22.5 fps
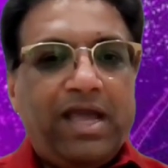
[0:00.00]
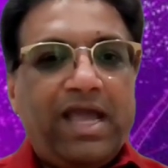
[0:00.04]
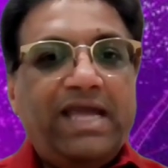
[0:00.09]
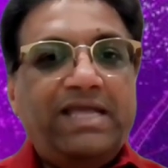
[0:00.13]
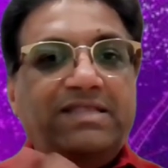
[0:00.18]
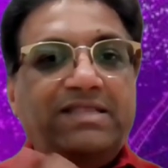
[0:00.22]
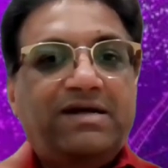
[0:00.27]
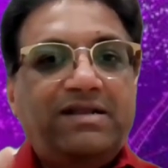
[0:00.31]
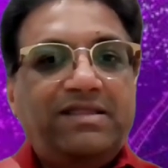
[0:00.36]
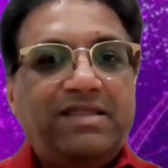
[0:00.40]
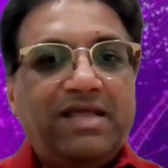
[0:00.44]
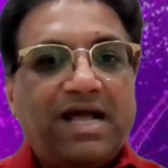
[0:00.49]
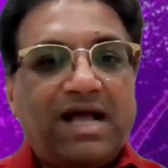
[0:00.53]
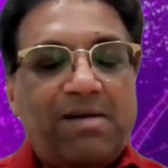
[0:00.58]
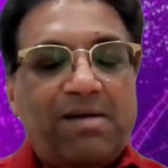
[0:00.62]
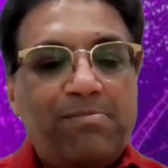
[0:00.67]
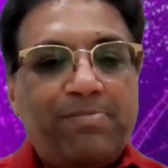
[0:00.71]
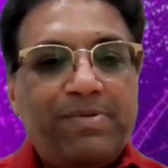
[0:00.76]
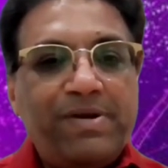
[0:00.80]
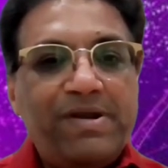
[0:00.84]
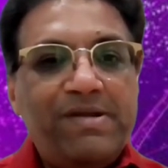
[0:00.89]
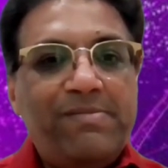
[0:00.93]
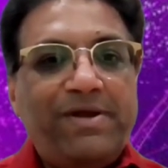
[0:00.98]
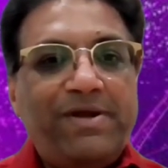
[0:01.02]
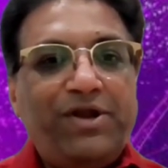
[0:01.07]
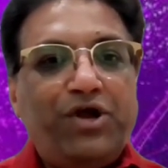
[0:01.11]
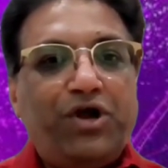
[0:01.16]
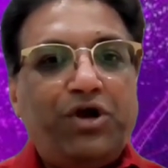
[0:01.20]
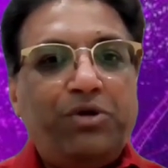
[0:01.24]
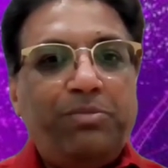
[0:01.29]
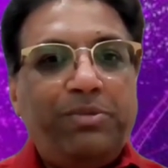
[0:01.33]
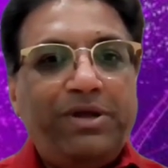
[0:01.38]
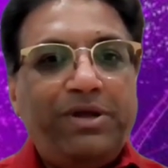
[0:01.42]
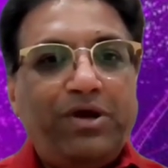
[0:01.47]
Either the company may
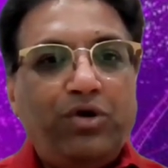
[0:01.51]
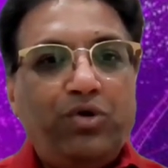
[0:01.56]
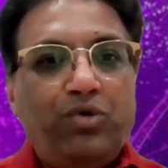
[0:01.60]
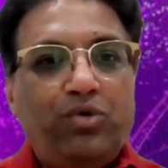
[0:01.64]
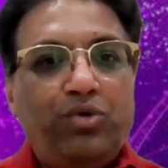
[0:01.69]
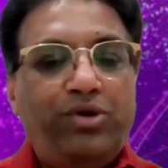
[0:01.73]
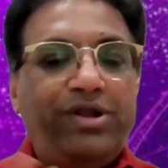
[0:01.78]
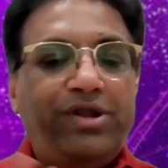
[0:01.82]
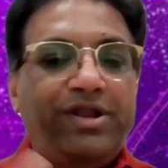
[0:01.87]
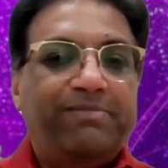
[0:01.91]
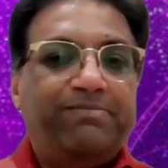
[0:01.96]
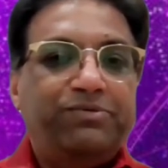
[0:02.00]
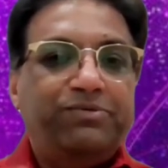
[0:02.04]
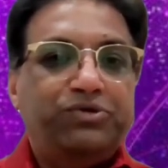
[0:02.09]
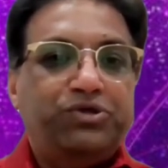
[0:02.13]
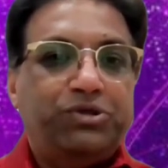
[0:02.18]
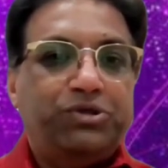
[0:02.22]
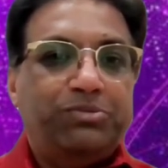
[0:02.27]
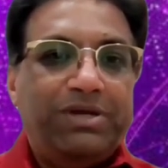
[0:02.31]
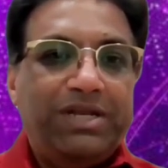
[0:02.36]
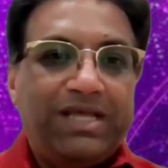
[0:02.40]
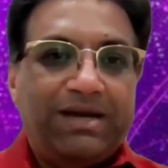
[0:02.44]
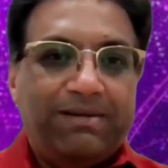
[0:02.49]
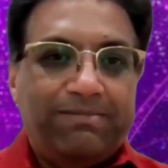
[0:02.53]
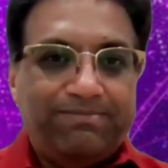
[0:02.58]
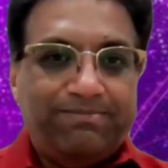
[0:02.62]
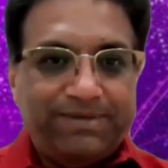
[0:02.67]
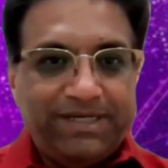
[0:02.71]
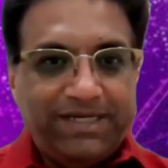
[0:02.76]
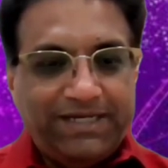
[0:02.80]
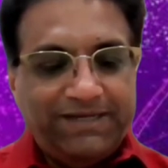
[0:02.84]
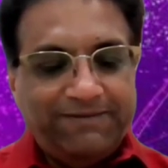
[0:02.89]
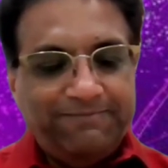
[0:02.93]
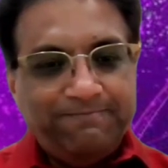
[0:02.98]
not be a good, reputable
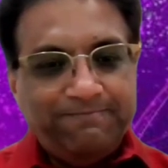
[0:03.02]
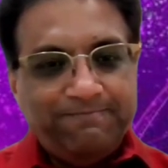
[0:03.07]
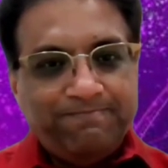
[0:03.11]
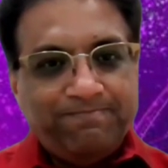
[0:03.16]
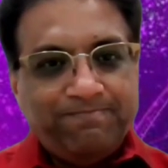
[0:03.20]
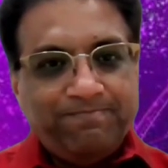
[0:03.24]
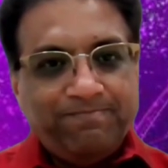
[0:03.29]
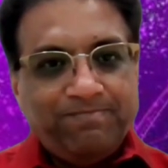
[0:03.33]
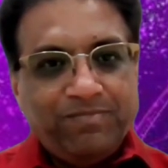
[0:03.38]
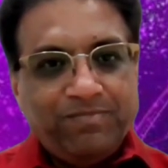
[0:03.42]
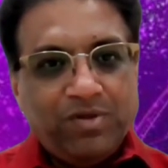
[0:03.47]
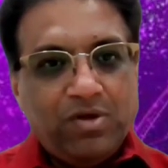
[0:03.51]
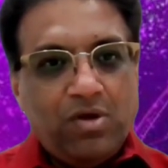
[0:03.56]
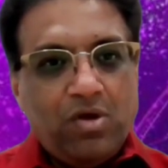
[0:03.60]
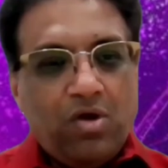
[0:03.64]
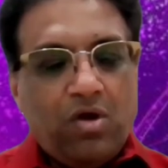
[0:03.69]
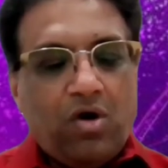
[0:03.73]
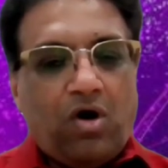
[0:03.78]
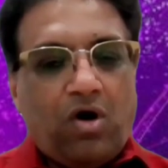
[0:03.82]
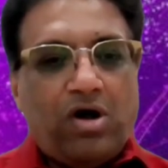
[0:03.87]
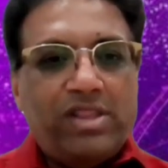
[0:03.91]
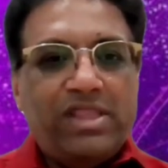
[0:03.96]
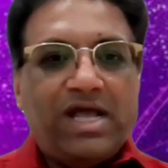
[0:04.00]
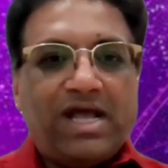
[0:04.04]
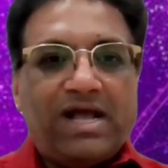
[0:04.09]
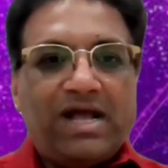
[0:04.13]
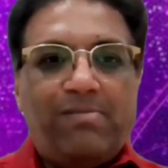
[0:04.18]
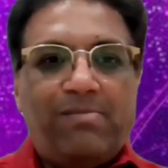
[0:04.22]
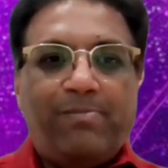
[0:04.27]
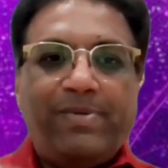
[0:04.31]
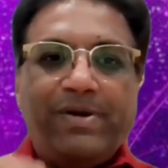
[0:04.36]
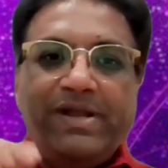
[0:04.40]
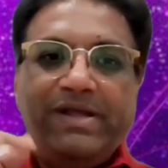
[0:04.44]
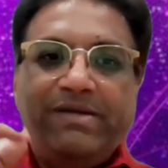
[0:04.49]
company, or the
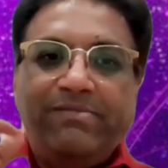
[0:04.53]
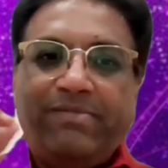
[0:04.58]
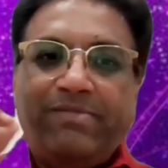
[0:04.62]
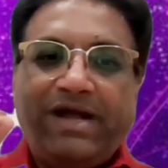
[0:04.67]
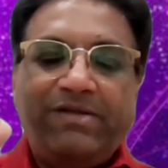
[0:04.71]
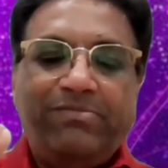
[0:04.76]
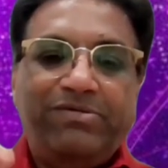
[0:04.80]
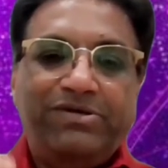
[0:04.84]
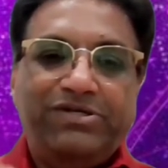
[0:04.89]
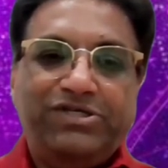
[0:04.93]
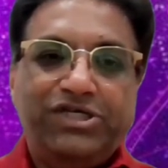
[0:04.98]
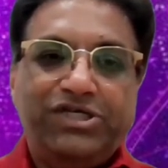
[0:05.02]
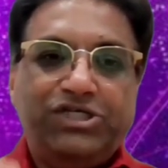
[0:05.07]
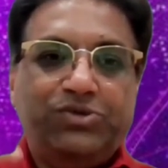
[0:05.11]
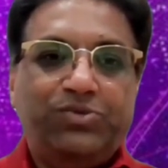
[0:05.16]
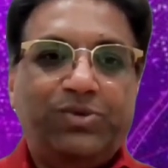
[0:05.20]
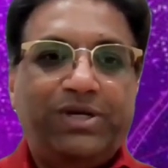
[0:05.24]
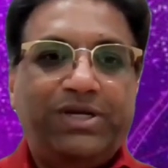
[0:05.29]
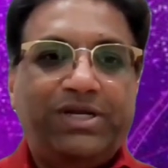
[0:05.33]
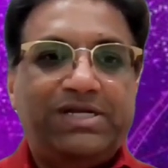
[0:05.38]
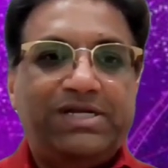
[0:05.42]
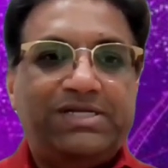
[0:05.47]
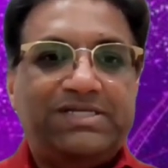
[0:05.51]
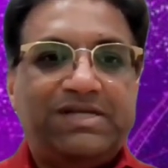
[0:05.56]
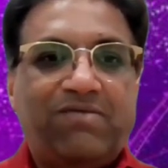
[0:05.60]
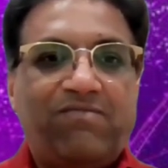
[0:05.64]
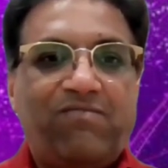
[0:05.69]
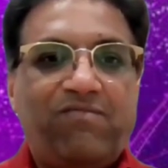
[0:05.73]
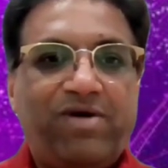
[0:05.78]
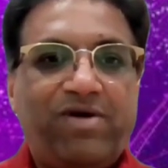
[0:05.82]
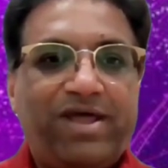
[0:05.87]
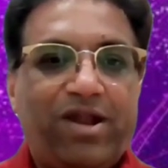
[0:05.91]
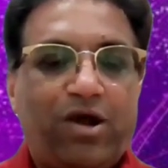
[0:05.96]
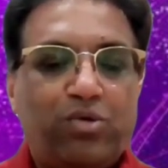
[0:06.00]
company might be situated
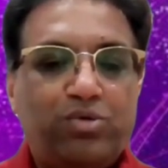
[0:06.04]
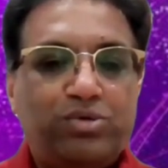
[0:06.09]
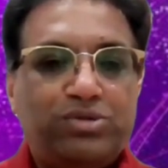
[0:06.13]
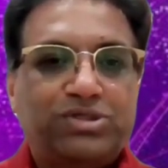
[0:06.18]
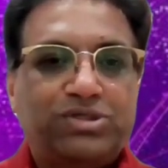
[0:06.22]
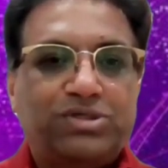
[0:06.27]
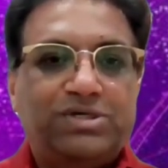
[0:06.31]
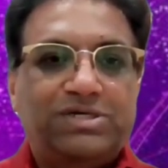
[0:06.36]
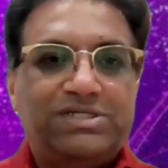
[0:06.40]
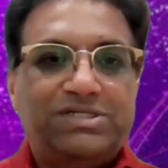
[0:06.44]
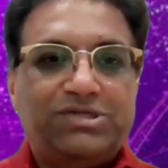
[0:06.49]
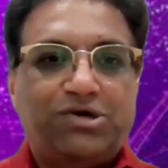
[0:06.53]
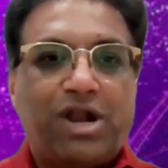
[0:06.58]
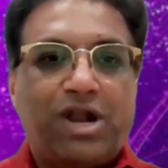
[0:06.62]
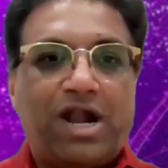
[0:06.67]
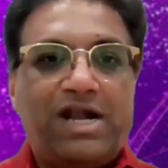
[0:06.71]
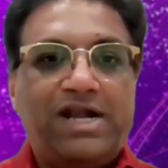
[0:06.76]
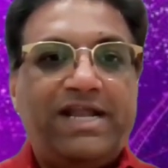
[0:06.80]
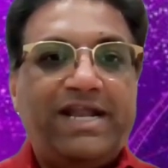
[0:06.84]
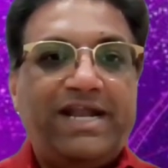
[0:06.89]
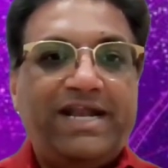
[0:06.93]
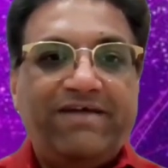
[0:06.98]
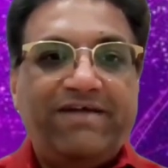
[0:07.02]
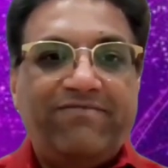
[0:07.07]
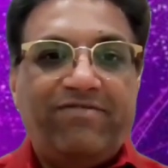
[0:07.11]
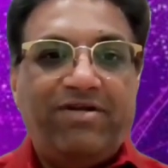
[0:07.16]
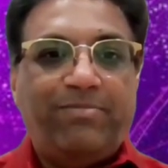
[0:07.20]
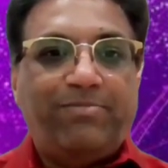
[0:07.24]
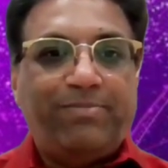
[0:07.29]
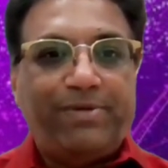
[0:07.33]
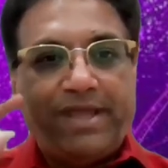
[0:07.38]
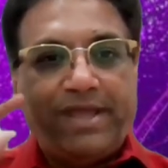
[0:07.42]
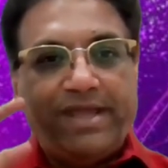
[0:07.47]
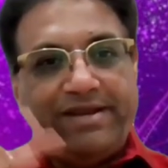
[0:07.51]
somewhere outskirts or
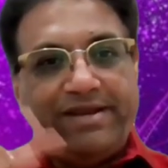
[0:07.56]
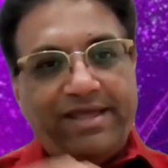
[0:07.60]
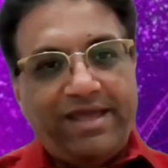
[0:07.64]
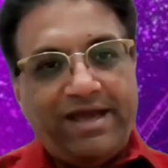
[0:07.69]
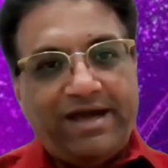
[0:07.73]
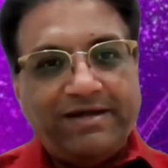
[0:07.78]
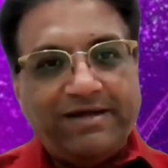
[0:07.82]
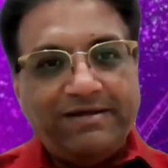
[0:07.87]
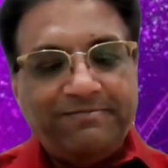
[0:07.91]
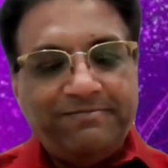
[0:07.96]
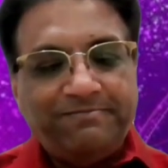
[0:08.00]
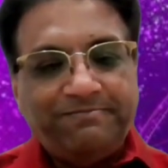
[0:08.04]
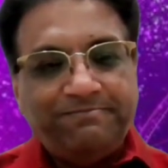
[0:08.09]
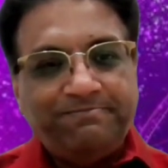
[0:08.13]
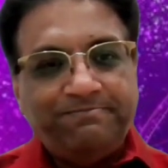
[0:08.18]
underdeveloped area,